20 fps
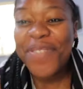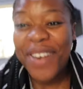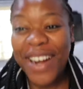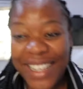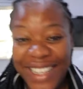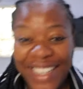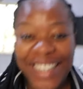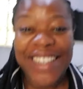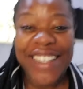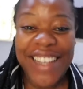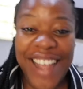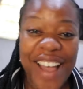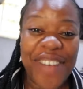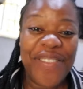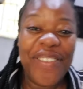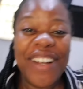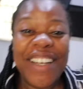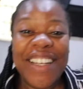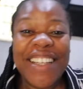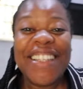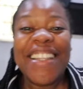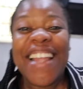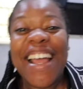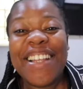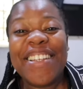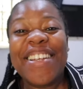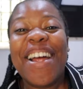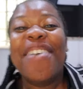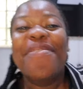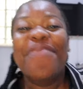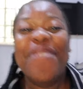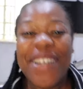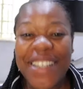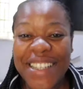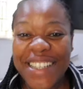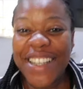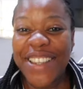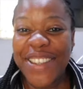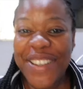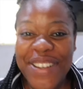brought it here for these Nigerian
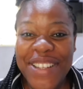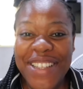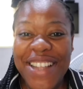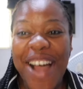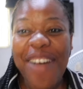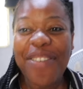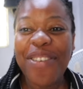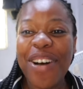mosquitoes that